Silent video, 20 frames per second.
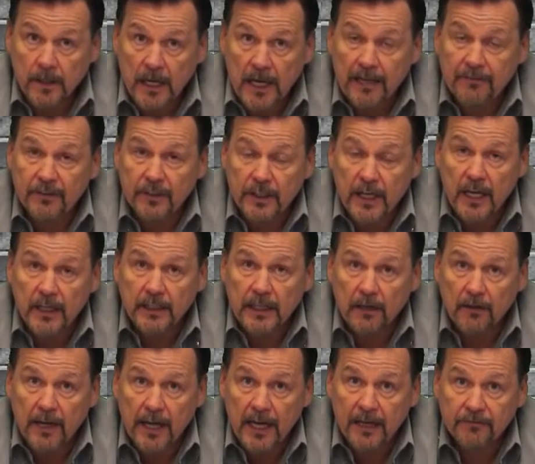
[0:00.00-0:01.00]
Haven't yet,
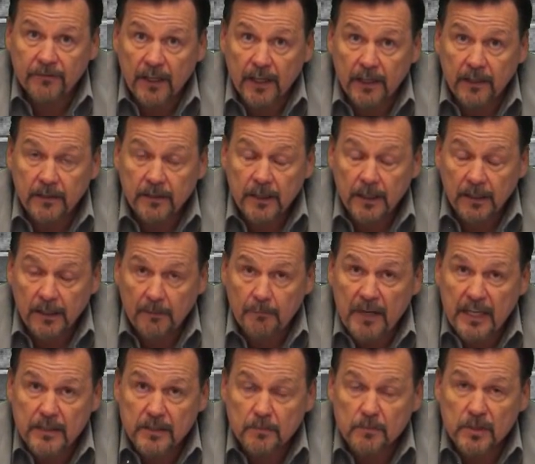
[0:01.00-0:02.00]
now have they? I
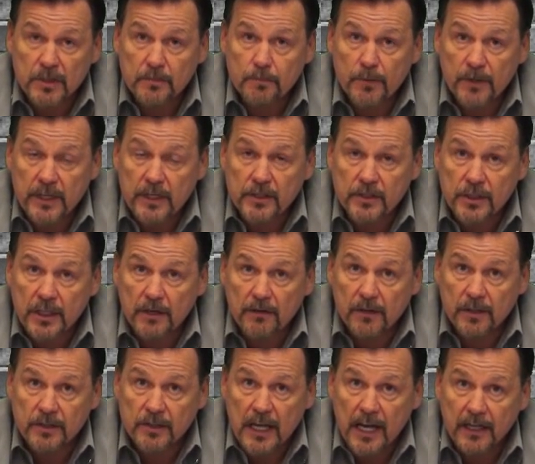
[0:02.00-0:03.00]
made some pretty
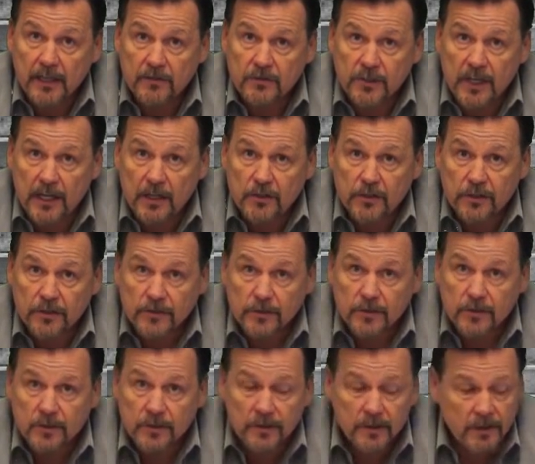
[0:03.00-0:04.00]
serious accusations.
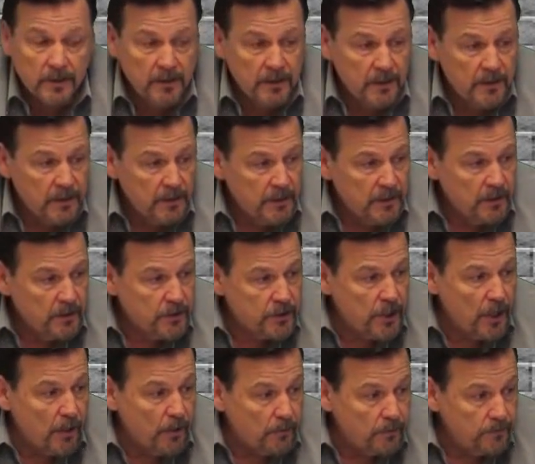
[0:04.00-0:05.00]

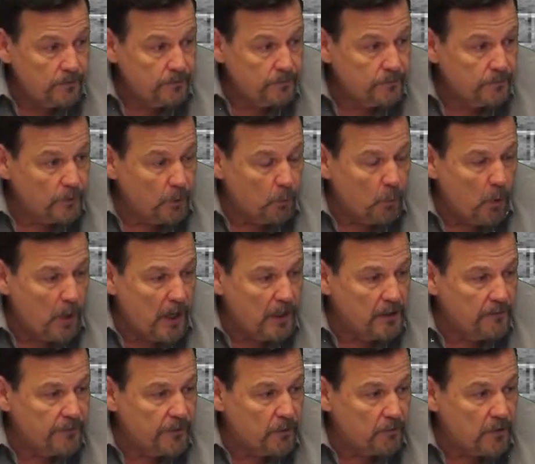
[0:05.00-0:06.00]
So, the
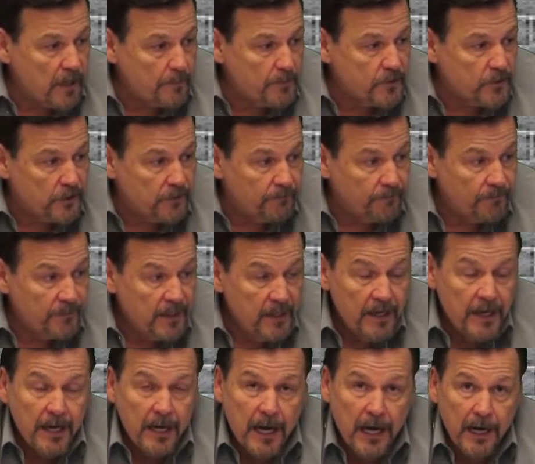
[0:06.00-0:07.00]
wall of corruption.
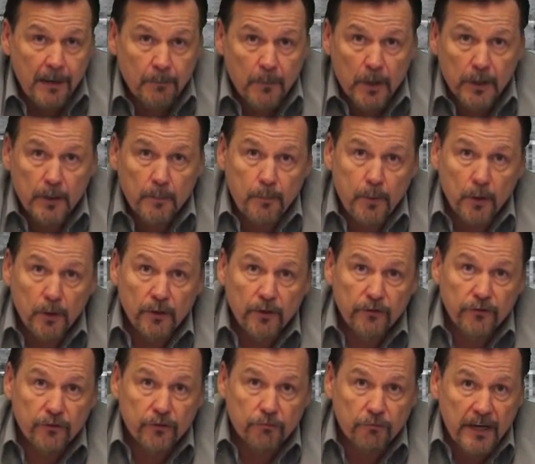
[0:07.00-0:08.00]
I'm going to pull
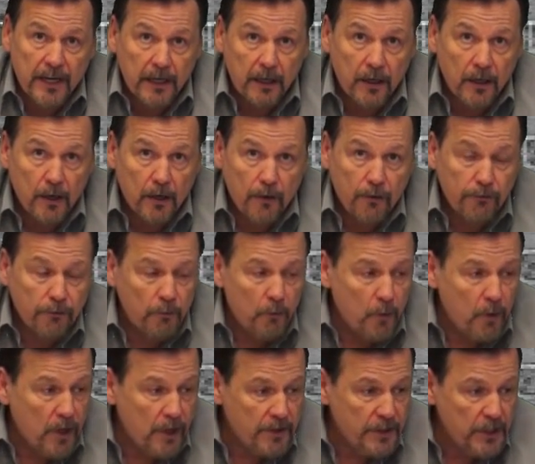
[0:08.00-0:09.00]
a string
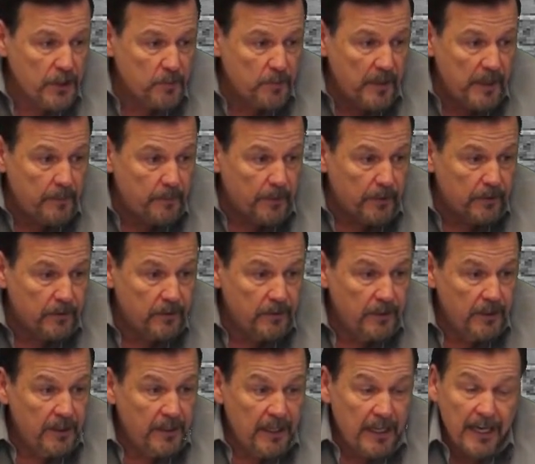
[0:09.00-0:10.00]
through all these people
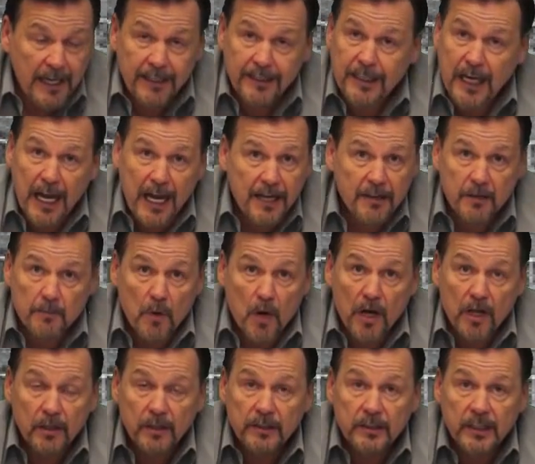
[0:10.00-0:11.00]
and tie them
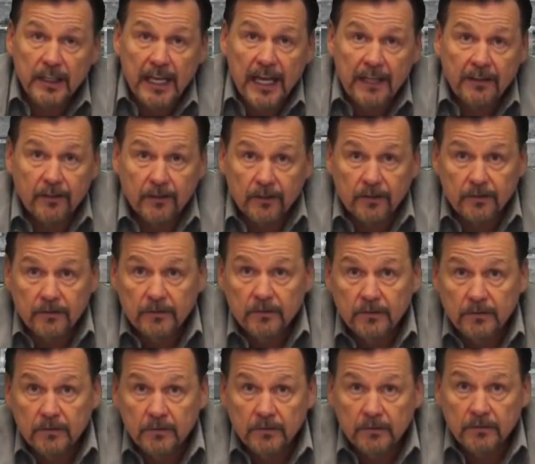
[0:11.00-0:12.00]
all together.
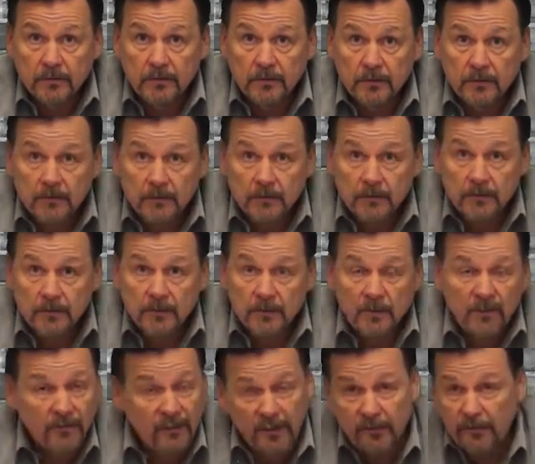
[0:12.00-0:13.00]

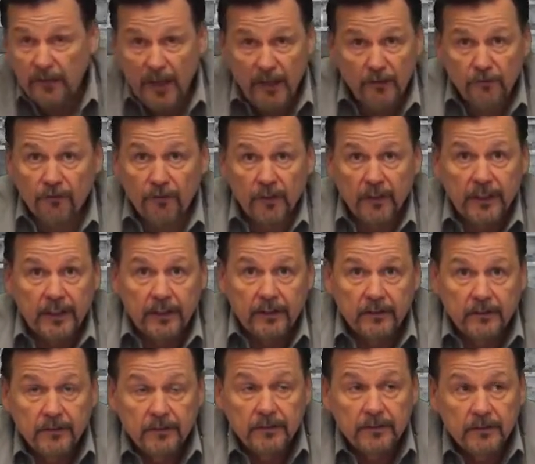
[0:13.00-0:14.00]
Successfully.